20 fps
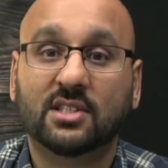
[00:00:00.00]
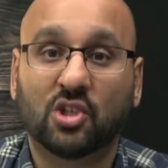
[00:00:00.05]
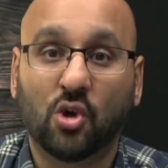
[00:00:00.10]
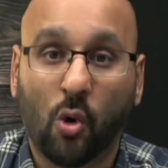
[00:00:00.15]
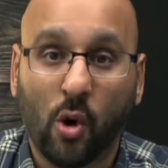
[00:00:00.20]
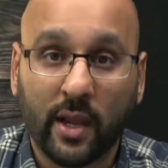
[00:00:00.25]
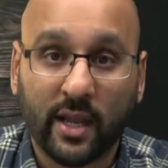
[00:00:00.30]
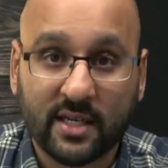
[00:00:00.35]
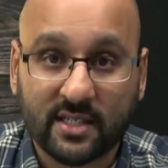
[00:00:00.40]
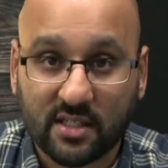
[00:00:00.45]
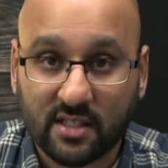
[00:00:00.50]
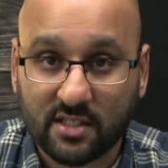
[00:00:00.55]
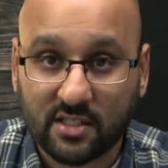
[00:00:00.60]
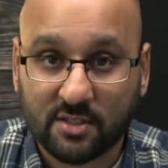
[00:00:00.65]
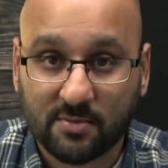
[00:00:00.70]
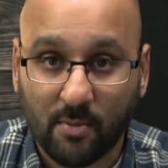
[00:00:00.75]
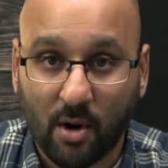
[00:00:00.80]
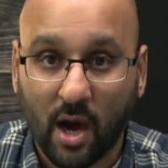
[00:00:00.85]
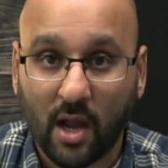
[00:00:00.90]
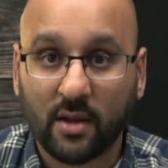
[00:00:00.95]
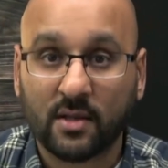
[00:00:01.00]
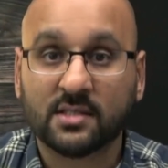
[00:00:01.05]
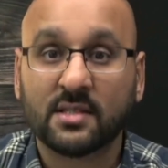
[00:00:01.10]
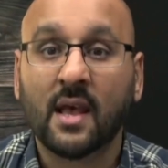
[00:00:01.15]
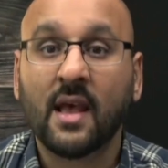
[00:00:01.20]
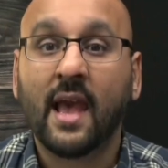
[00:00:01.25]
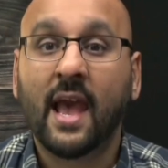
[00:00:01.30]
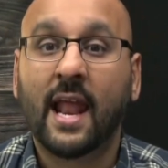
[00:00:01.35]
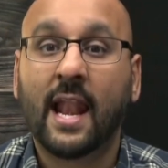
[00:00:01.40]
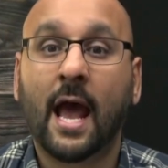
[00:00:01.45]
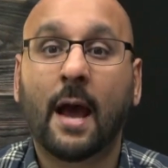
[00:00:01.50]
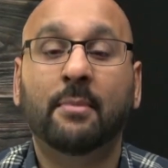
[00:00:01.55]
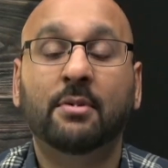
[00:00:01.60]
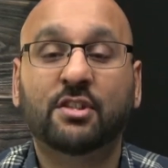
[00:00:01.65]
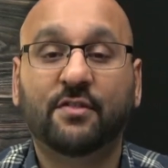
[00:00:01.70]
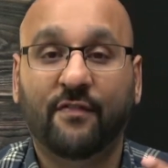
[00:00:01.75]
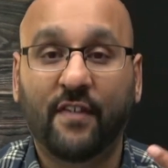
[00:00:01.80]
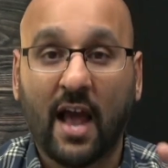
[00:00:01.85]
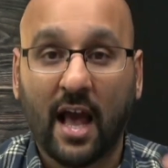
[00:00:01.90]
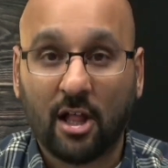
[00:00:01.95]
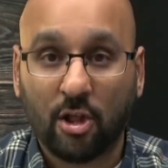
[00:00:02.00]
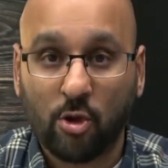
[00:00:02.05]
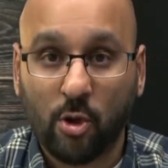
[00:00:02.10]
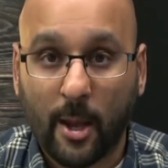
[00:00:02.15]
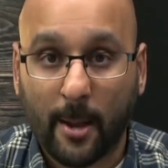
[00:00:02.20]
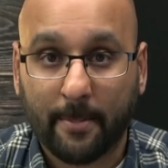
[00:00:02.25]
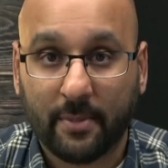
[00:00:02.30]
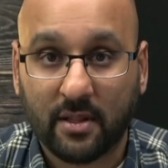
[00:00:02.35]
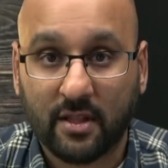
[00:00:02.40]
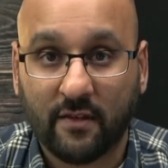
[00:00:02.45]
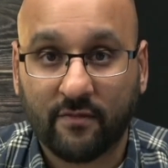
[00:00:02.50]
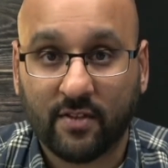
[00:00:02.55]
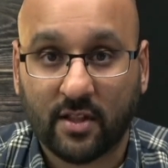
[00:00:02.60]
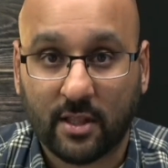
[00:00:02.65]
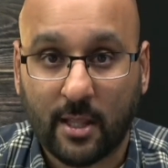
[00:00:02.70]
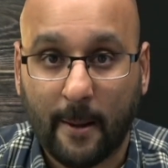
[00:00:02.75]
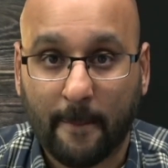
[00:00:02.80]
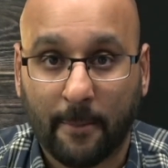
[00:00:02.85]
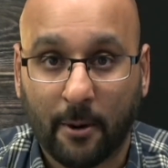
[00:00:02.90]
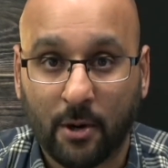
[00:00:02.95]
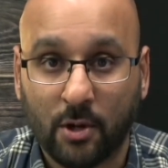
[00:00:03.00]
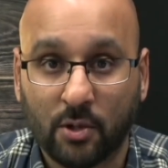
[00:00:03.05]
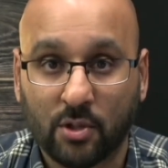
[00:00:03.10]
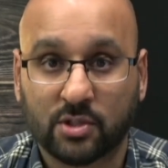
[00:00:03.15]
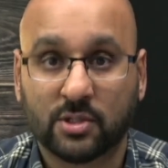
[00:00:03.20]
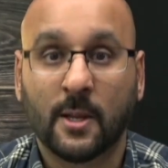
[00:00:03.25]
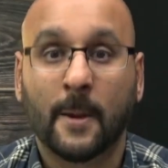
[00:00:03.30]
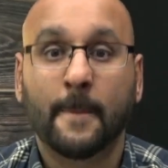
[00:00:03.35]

going into these models and how much value I believe that they produce.